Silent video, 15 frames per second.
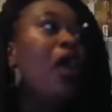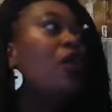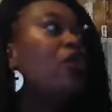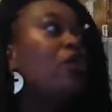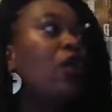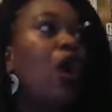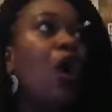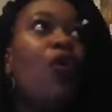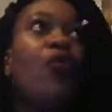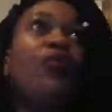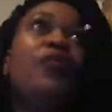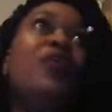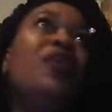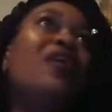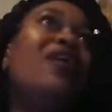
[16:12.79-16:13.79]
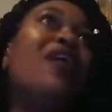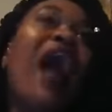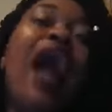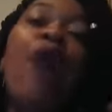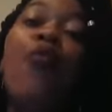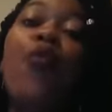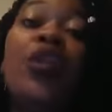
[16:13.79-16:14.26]
You know,
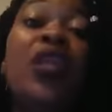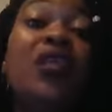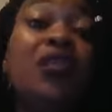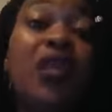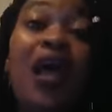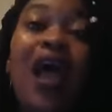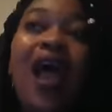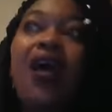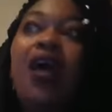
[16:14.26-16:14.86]
God wanted,